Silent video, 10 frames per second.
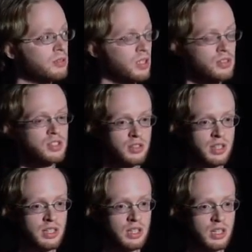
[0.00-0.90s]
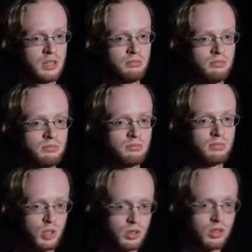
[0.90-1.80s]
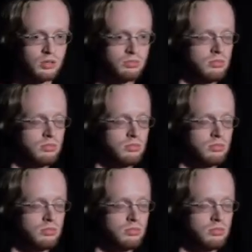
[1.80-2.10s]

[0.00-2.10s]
you know, Siri, Google.